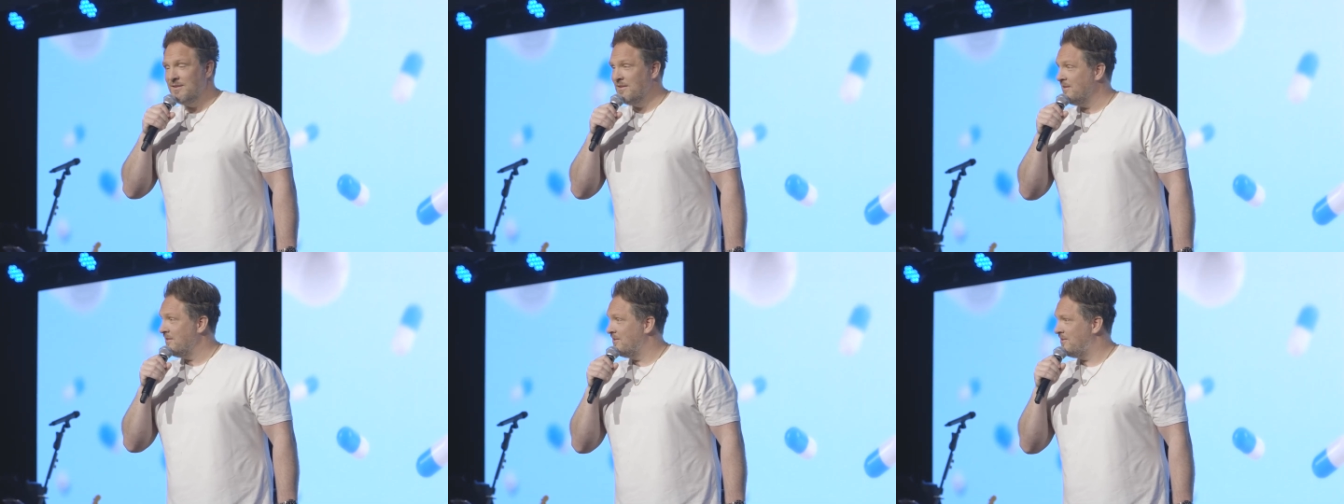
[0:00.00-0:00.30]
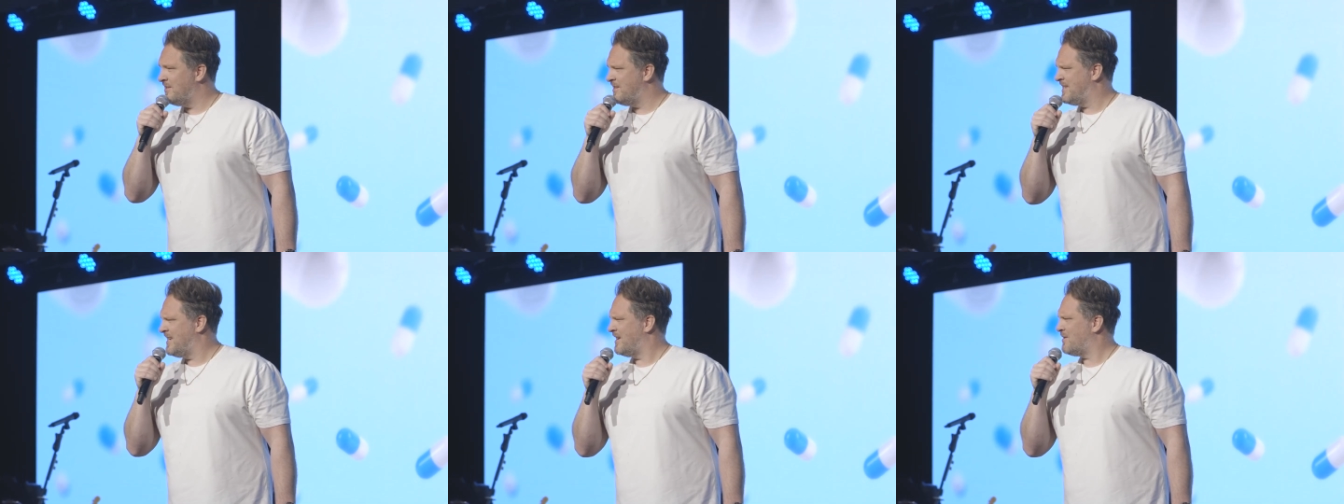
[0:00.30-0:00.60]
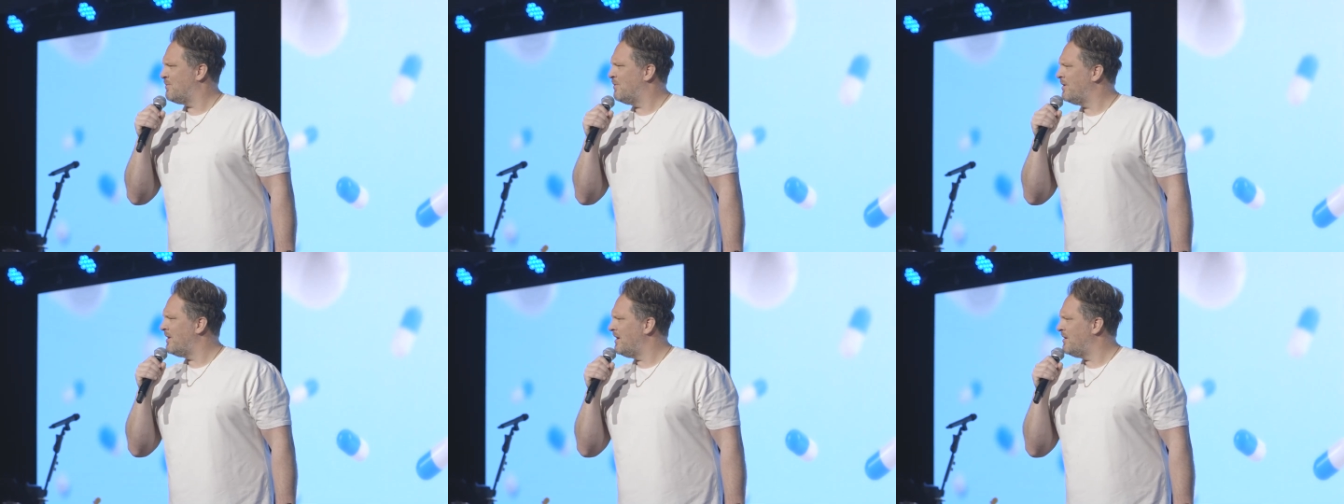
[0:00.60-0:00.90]
She's like,
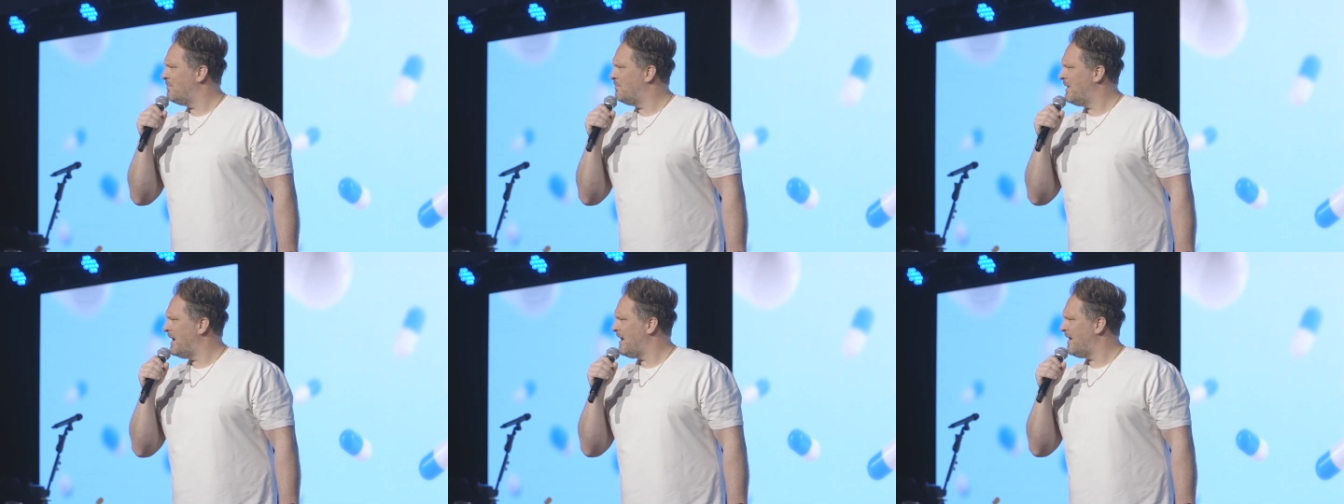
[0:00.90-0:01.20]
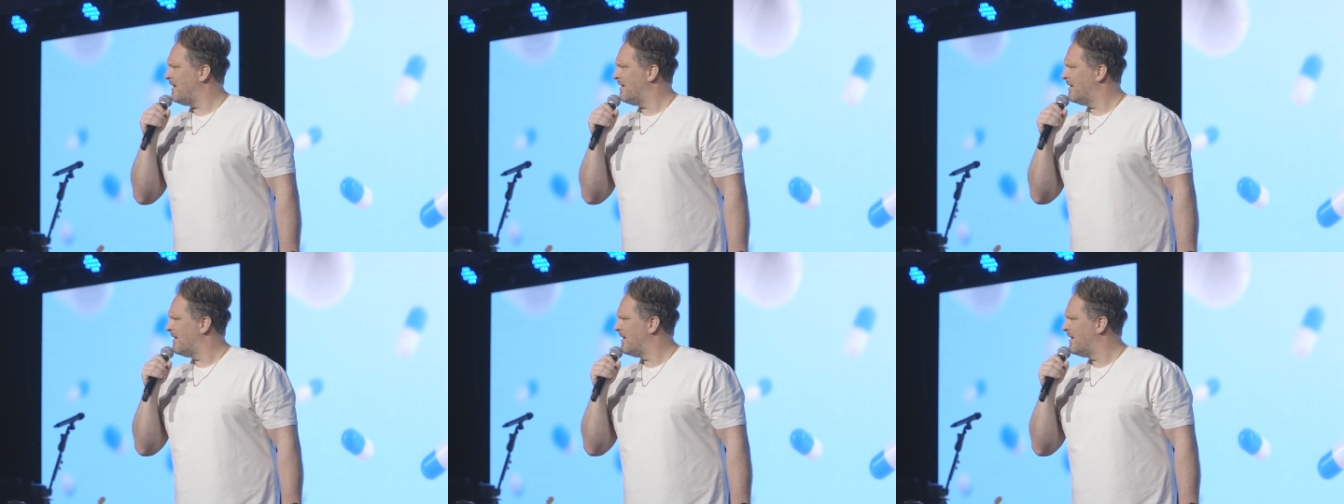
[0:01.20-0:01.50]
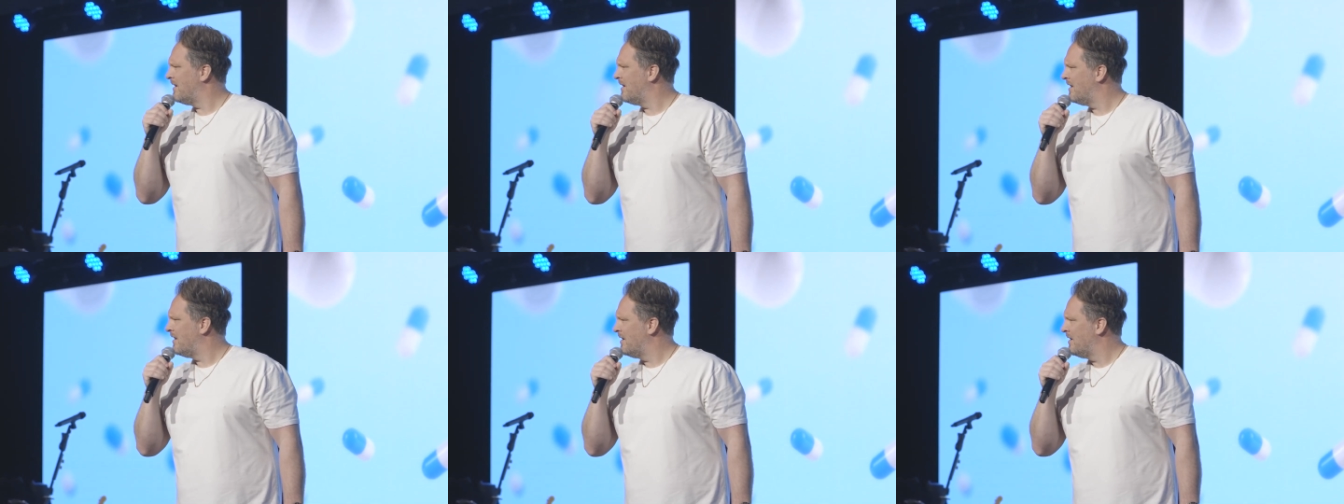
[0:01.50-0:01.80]
What do you mean?
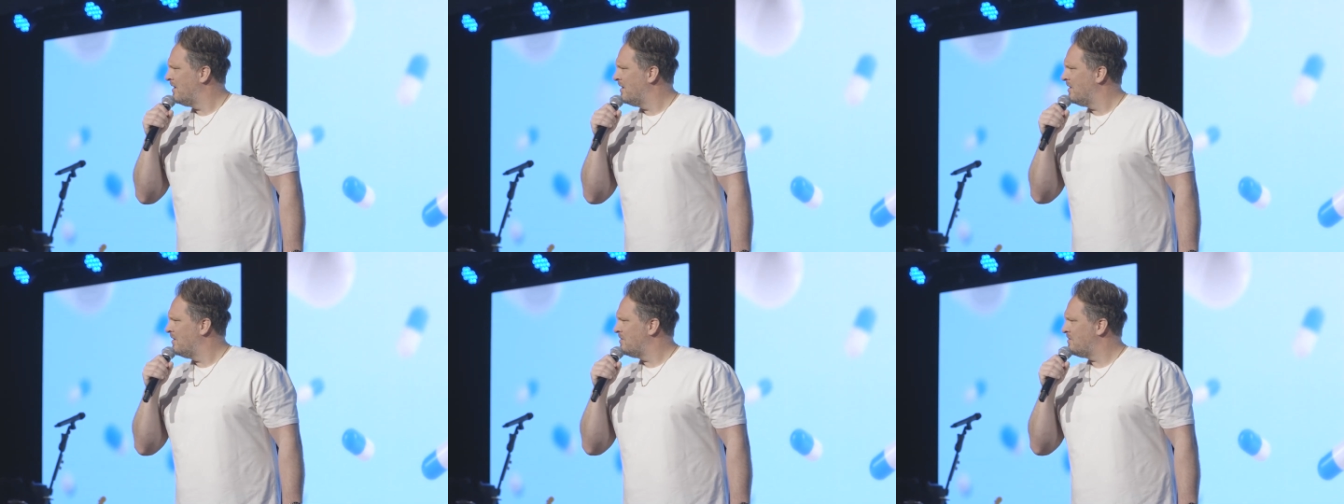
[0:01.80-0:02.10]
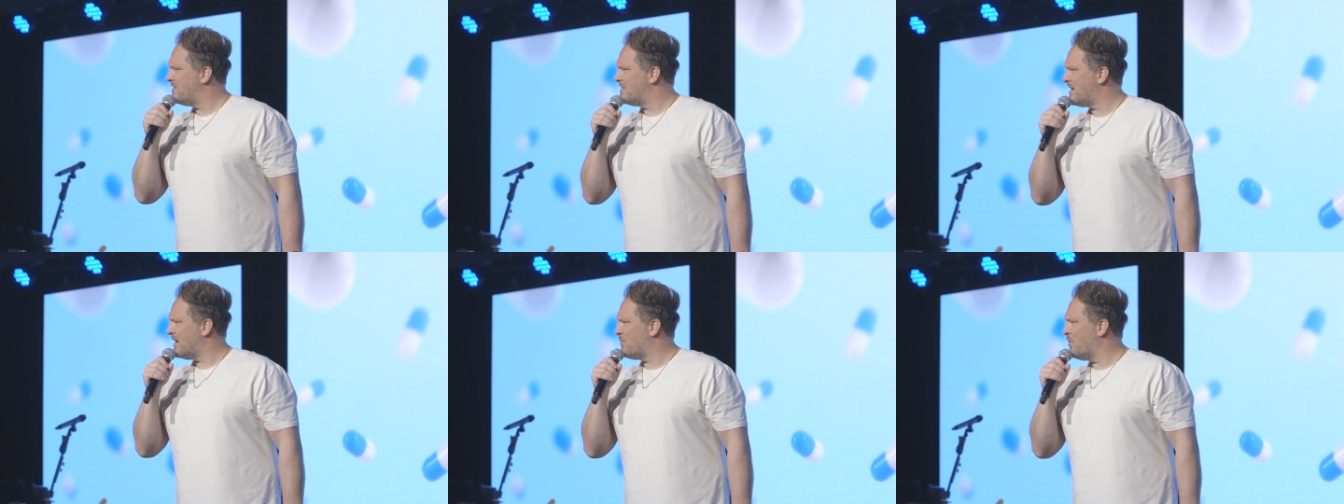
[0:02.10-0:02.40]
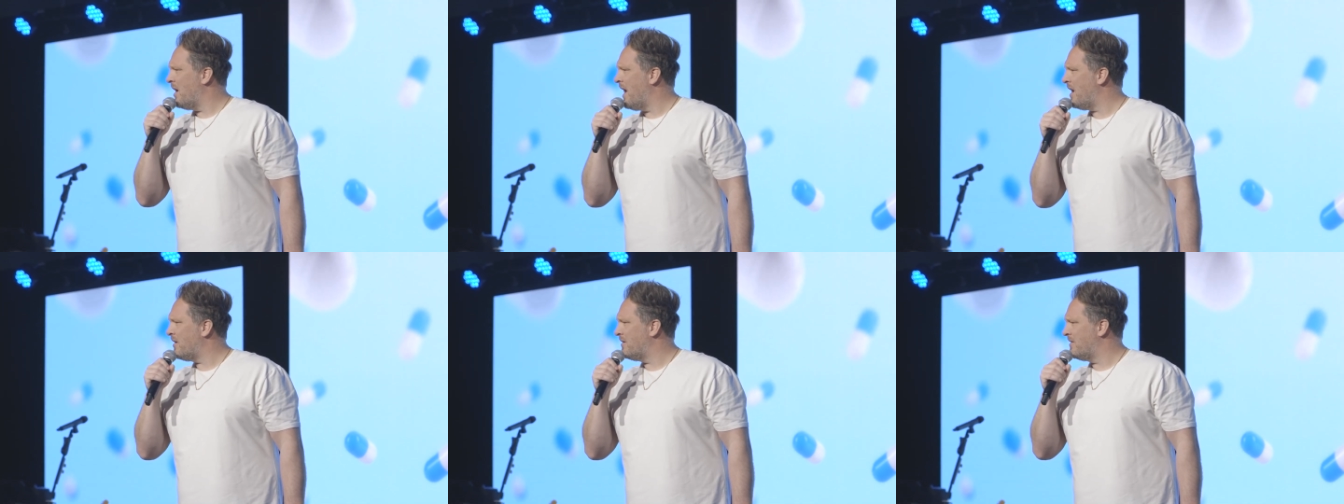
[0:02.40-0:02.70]
She's like, Well,
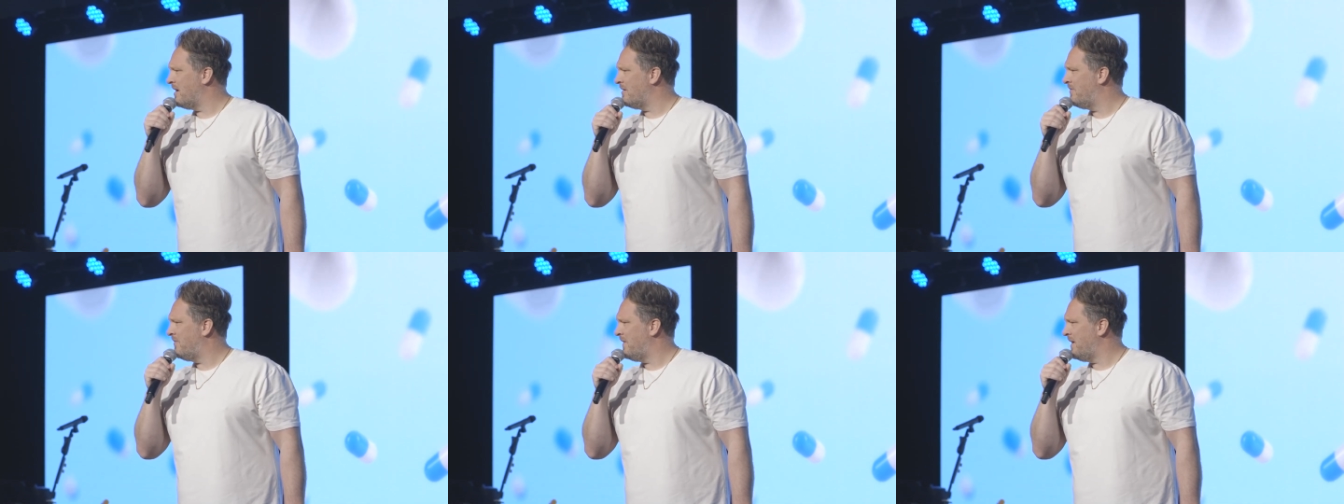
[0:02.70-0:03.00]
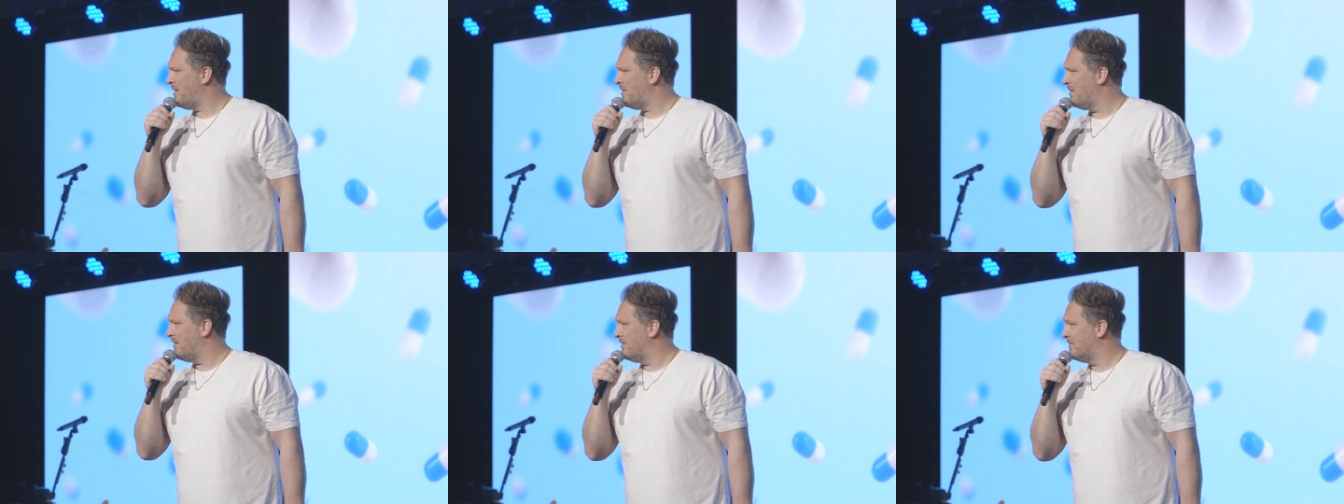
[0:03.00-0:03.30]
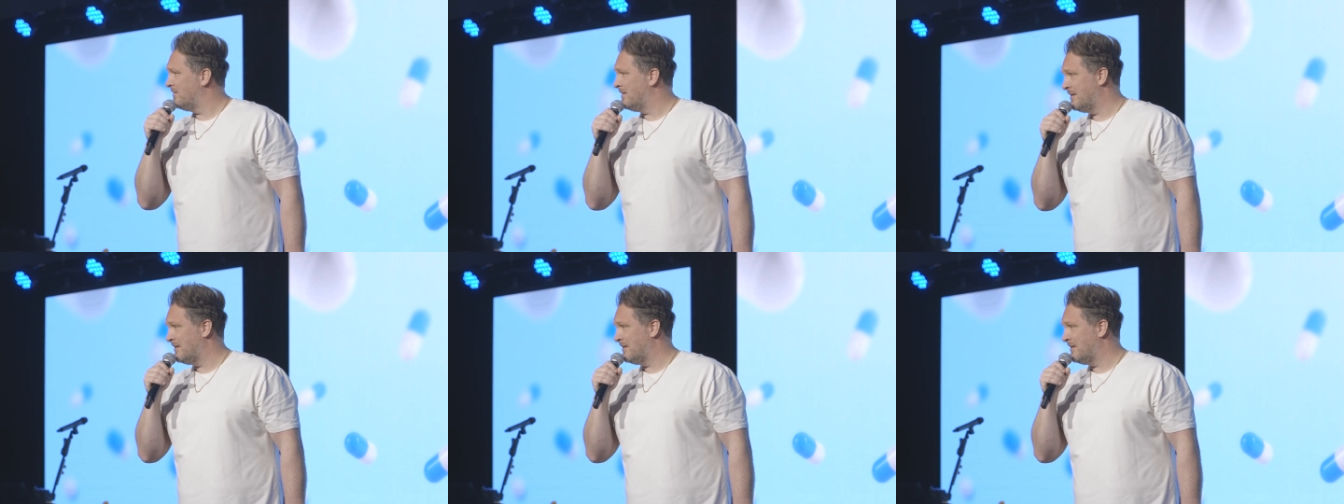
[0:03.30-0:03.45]
how do they feel?